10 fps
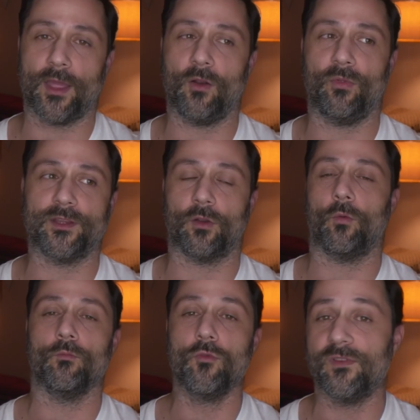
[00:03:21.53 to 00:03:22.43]
I don't think that
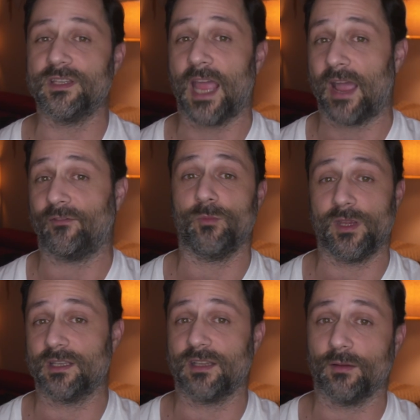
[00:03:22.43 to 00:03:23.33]
movies have to
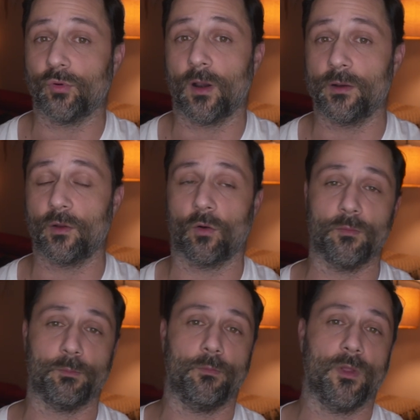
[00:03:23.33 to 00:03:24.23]
be contemporary or
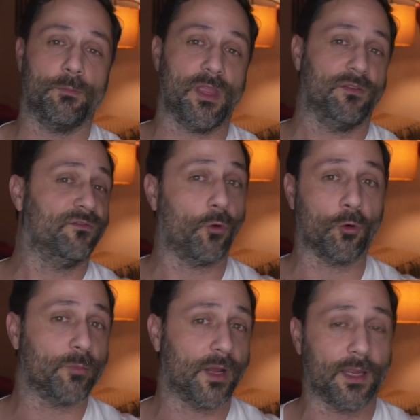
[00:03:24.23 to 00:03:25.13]
be
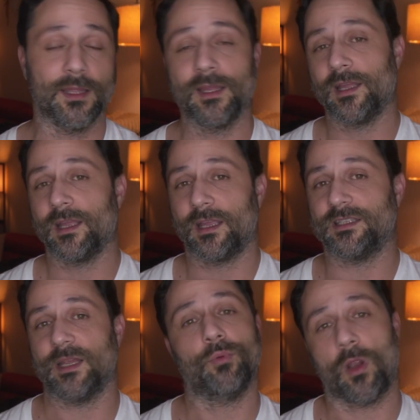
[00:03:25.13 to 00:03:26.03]
informed by
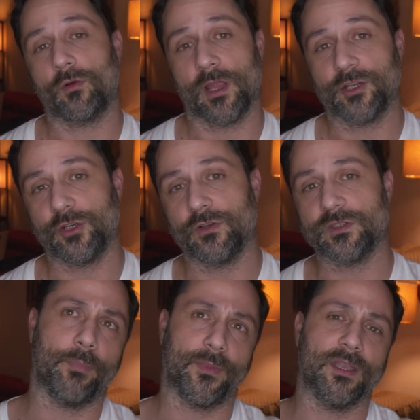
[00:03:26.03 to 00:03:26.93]
contemporary
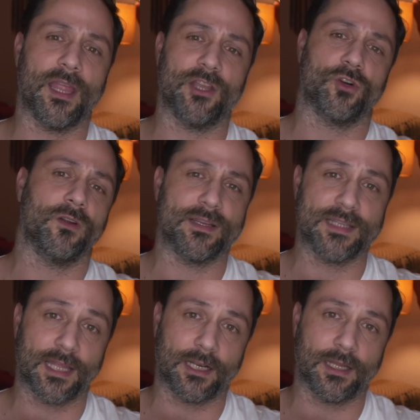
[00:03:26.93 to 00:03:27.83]
issues, but the nature of
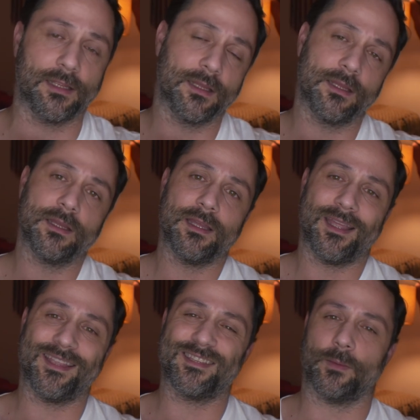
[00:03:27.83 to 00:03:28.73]
identity
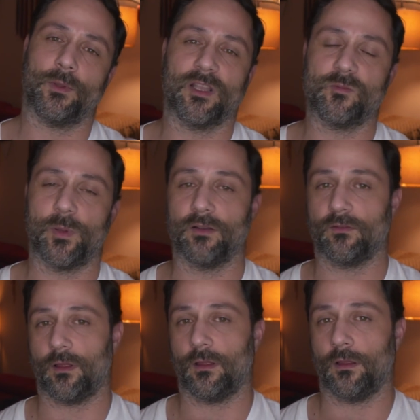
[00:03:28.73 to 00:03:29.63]
is something that's been
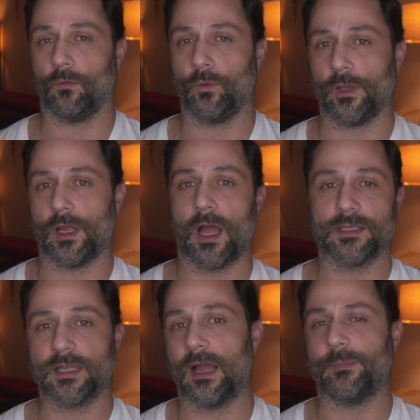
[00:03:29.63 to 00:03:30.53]
a, really
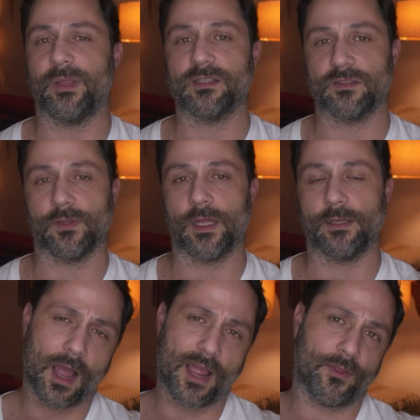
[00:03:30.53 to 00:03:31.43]
hot topic as of
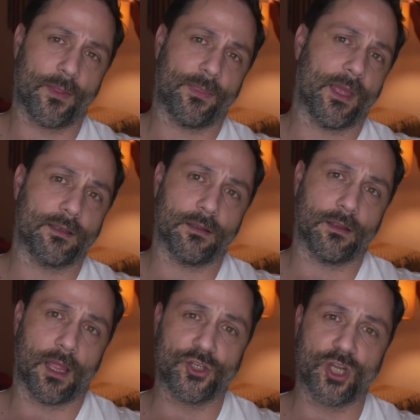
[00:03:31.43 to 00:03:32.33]
late. I thought that
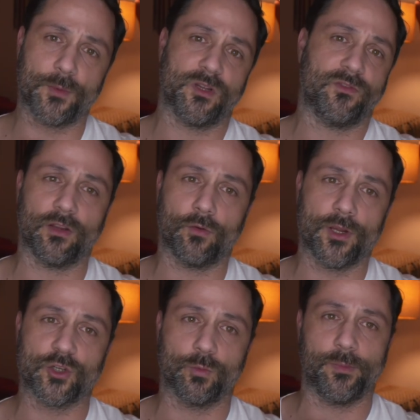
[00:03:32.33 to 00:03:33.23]
a shapeshifting
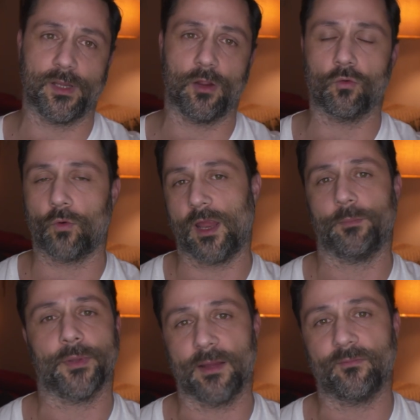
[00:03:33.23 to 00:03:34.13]
creature would be a
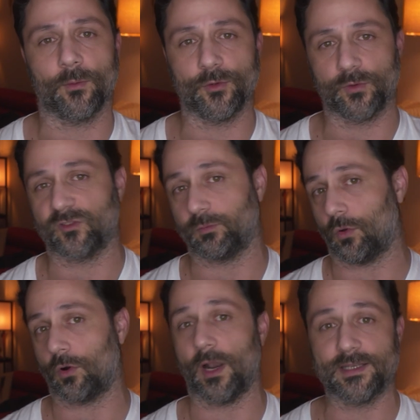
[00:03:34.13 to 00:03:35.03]
great platform to
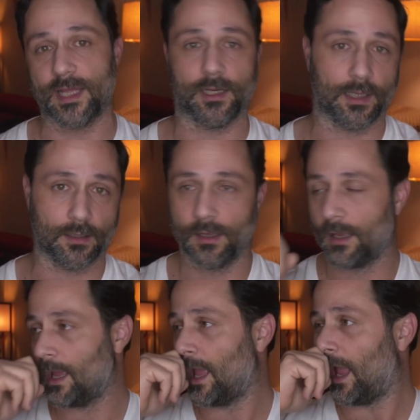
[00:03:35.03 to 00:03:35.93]
explore identity.
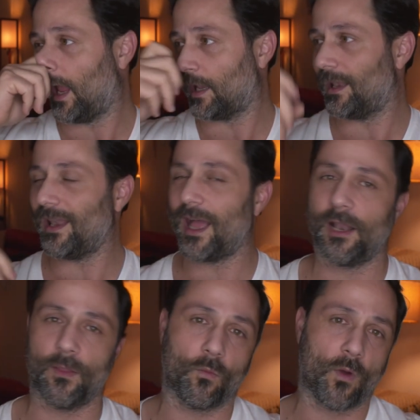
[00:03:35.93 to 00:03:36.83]
And
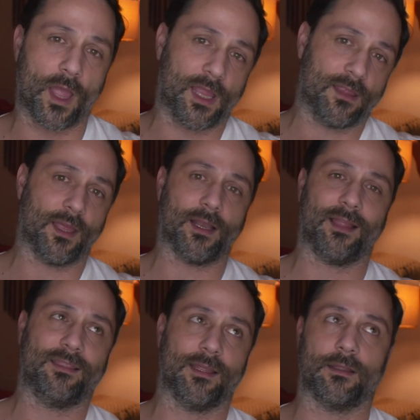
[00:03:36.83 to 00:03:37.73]
not in the way that
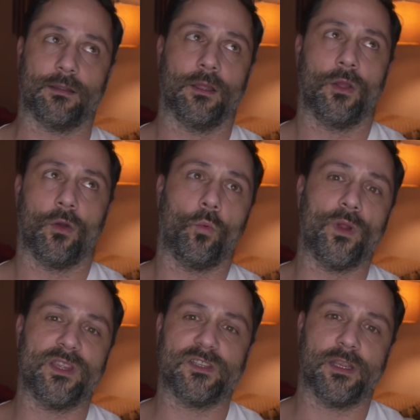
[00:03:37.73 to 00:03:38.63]
I think
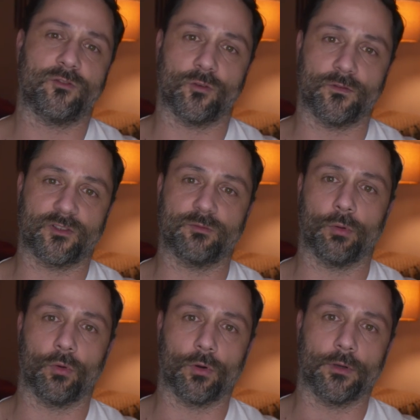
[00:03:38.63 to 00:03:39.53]
we see it sort of
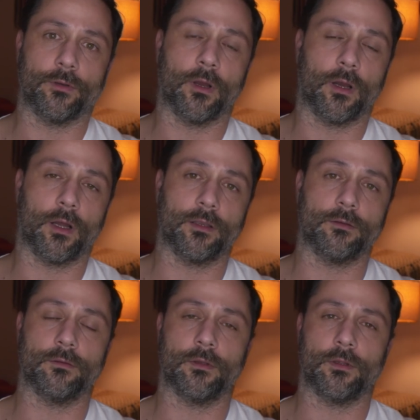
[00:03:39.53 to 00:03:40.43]
explored
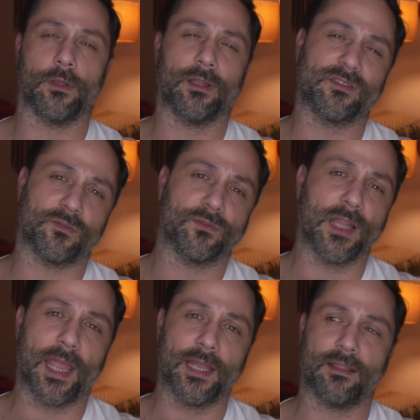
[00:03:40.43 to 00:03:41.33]
on uh, as of
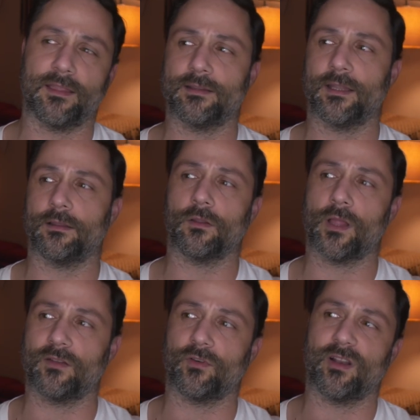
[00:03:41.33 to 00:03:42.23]
late. I think that a
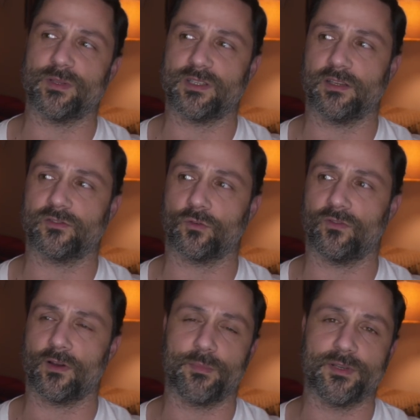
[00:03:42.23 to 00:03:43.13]
lot of what I've been seeing is sort
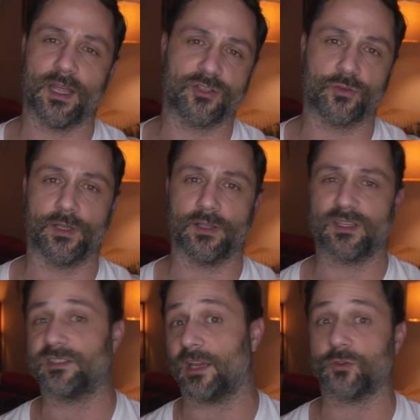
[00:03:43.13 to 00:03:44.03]
of very pedestrian,
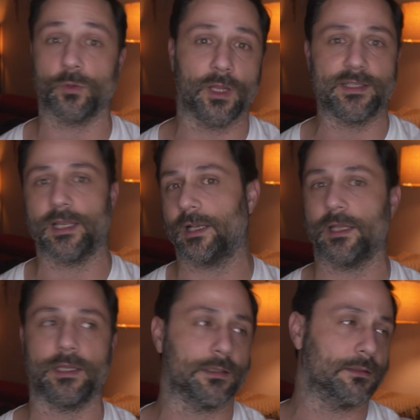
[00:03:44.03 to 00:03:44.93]
like sexual
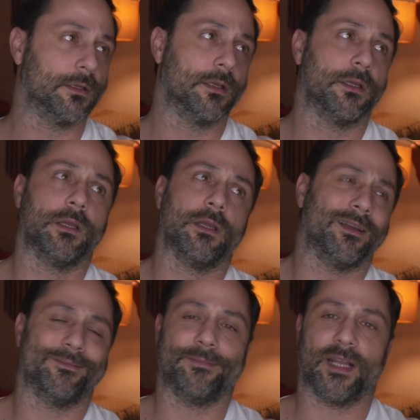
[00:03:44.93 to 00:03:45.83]
identity and
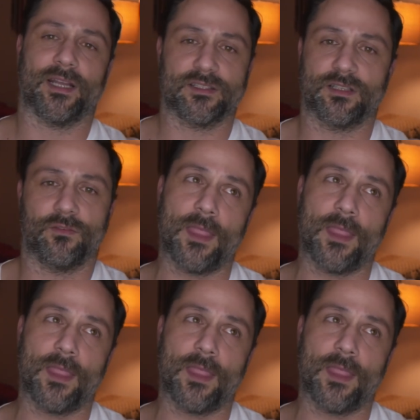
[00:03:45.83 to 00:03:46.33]
that kind of stuff.